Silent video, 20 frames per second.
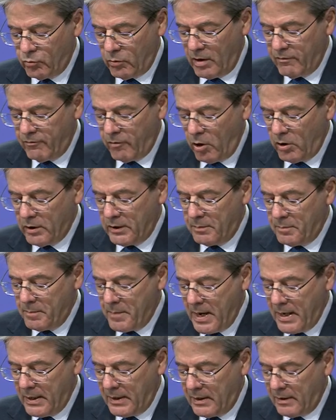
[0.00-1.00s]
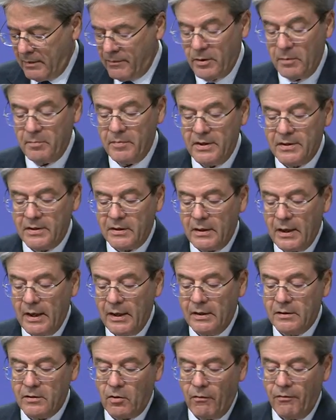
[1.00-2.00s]
to avoid making the
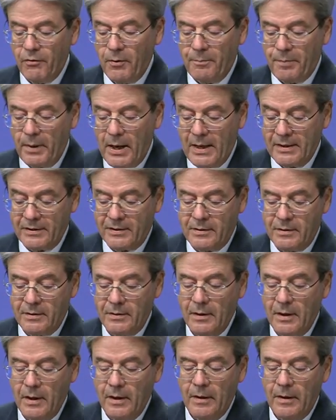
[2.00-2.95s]
mistakes of the past.